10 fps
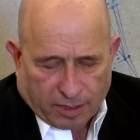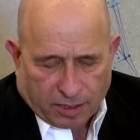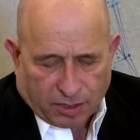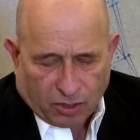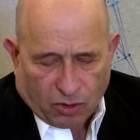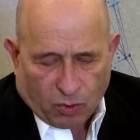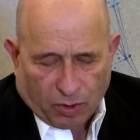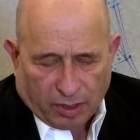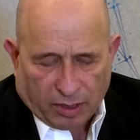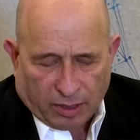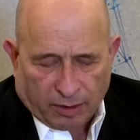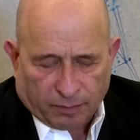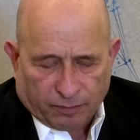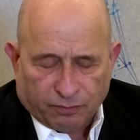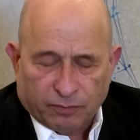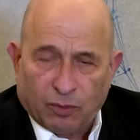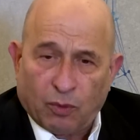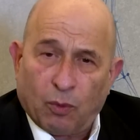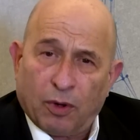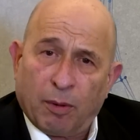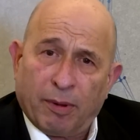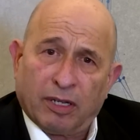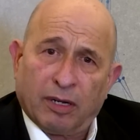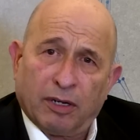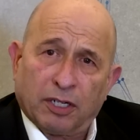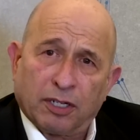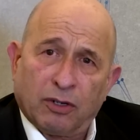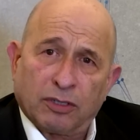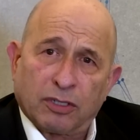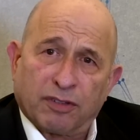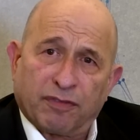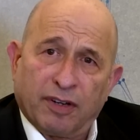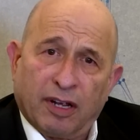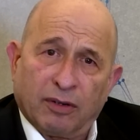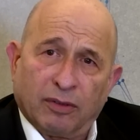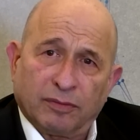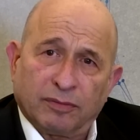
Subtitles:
So what about the shareholders of Nano?